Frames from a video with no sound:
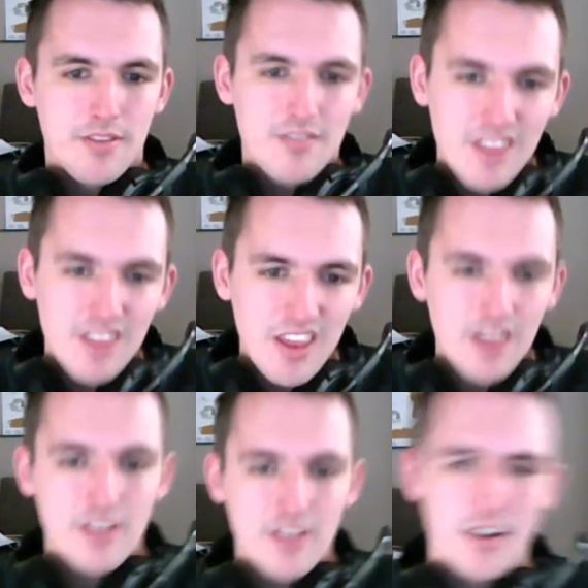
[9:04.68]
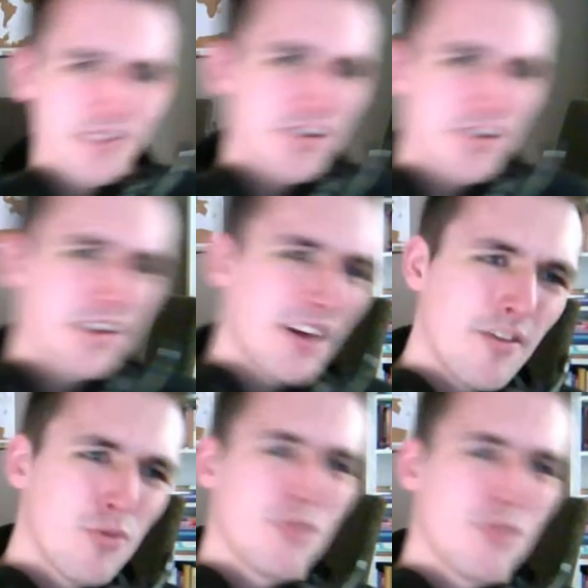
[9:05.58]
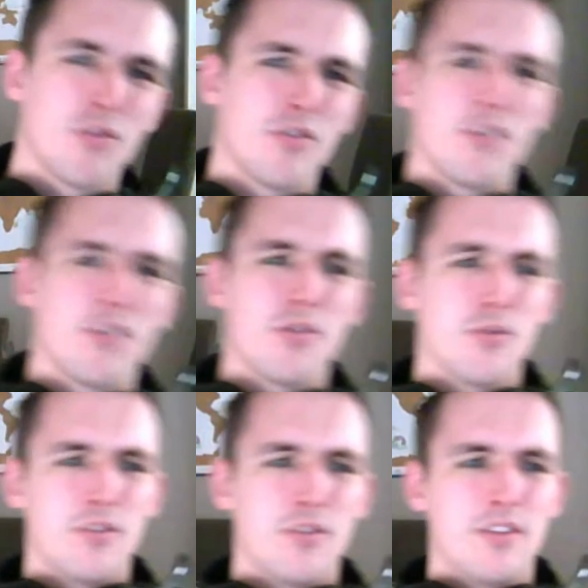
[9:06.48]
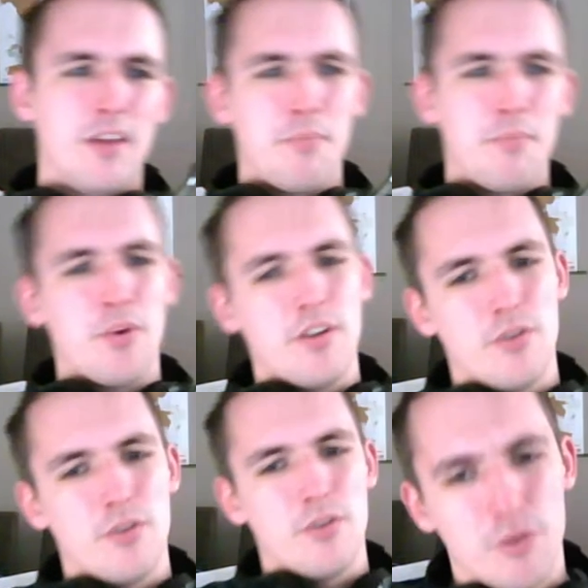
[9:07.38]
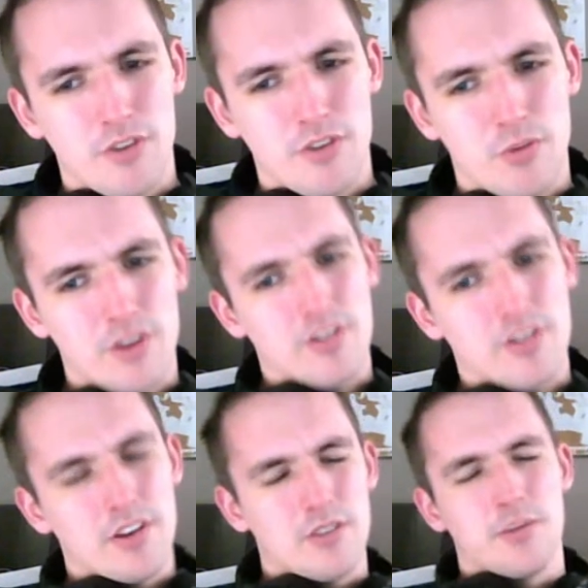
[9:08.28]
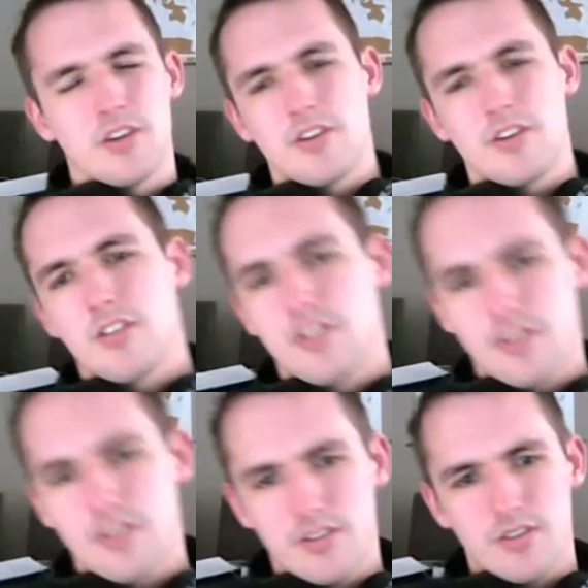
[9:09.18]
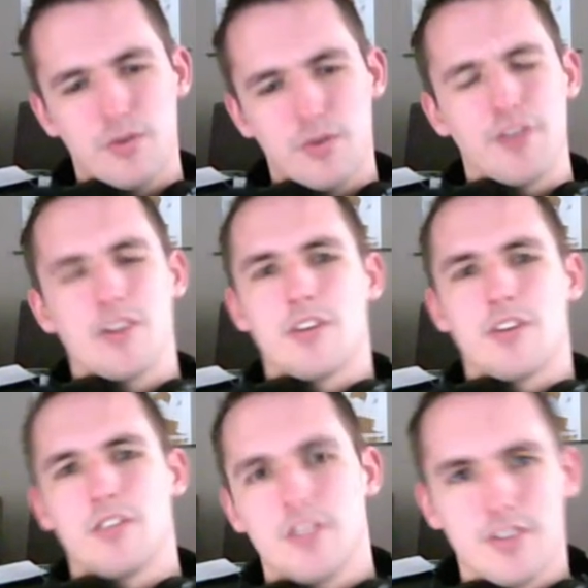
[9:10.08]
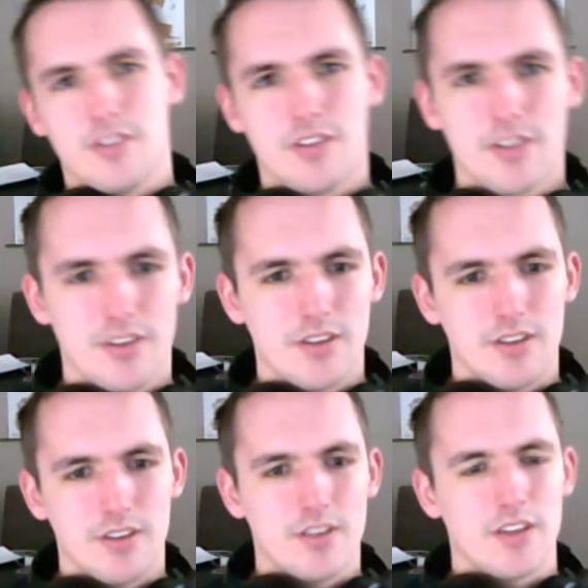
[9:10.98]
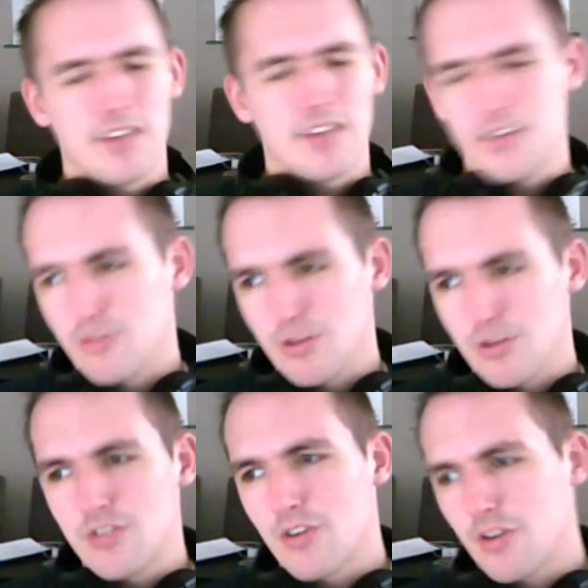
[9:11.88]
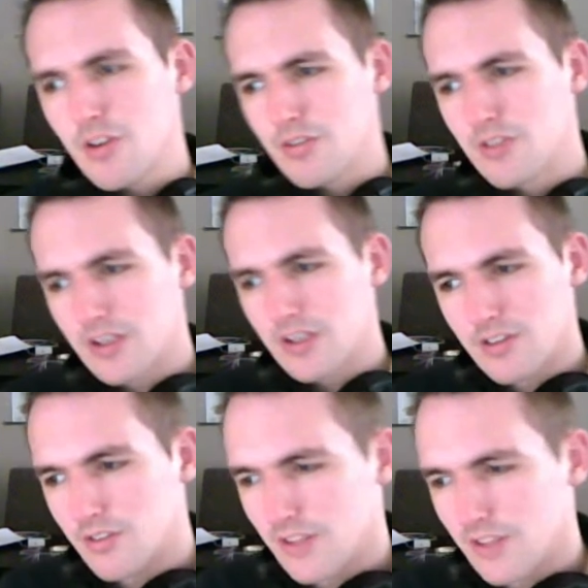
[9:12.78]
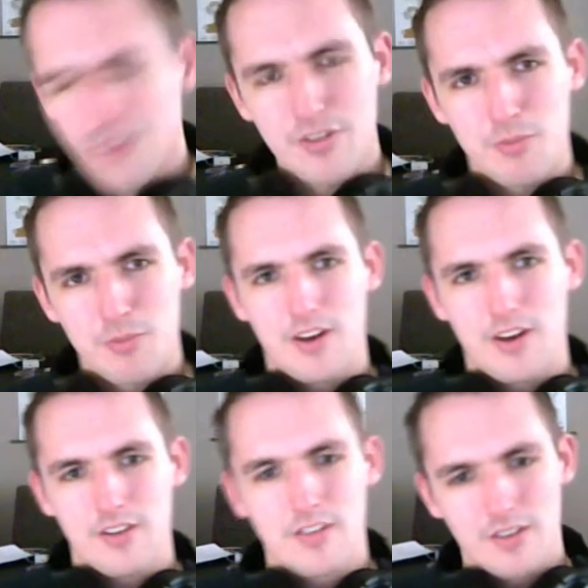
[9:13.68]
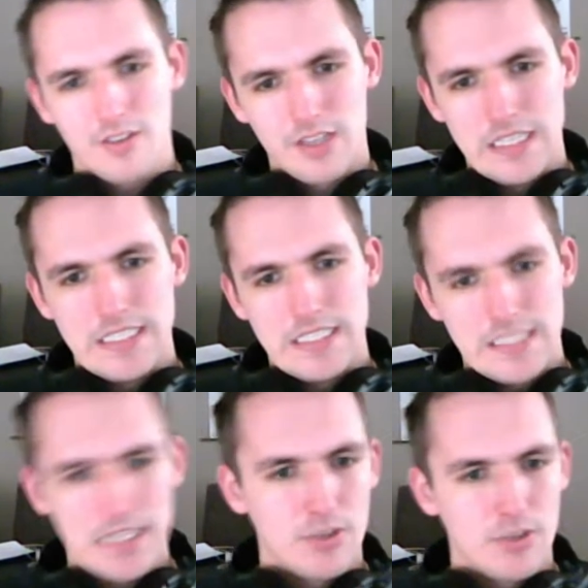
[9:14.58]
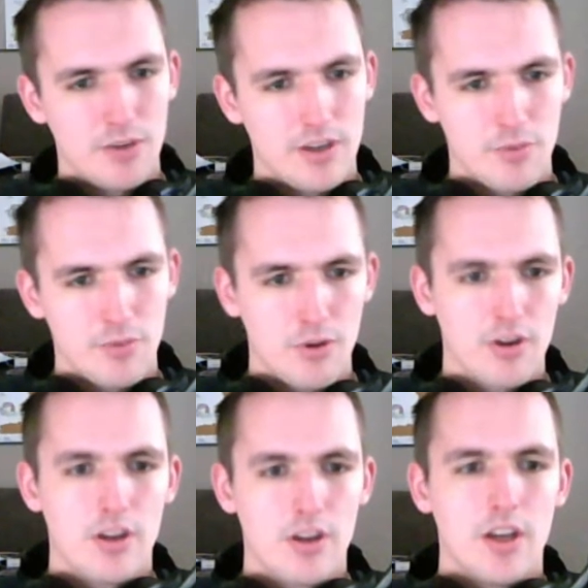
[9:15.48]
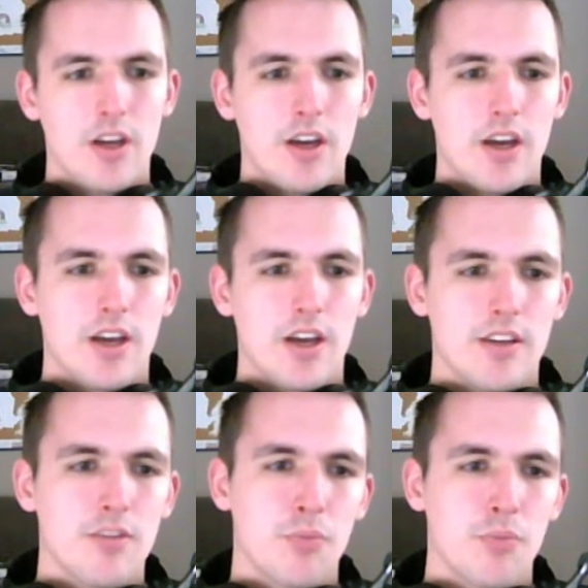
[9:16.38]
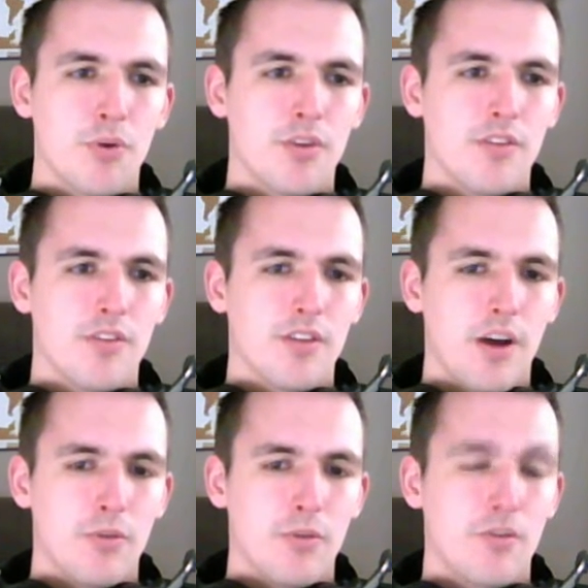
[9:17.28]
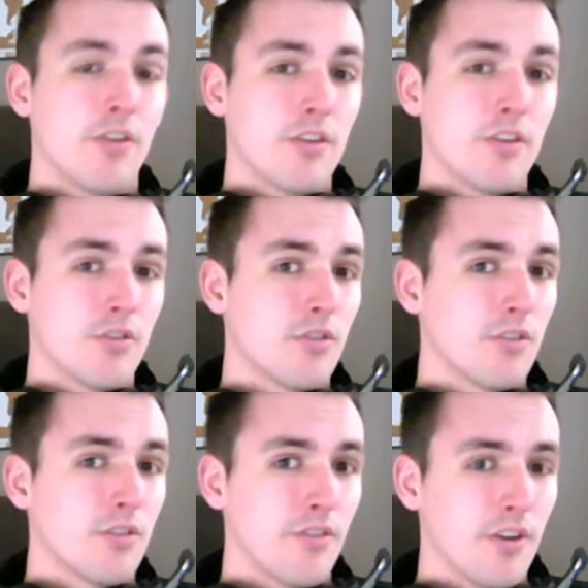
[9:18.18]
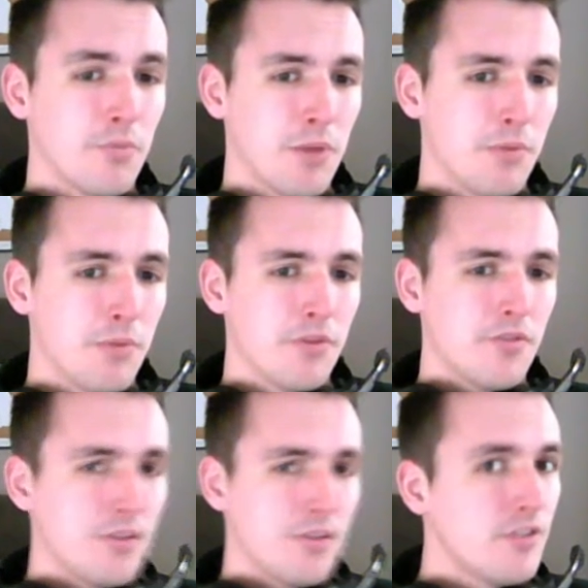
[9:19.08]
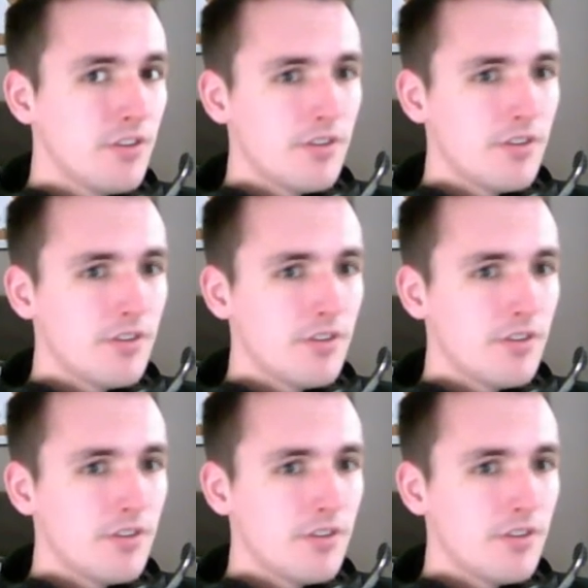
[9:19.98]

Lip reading: I think everyone runs into that point in this project where it's like, oh my gosh, what have I done? Can't I just restart, or can't I just leave this behind and not do it anymore? And at this point, I was very uncertain if I'd be able to finish it,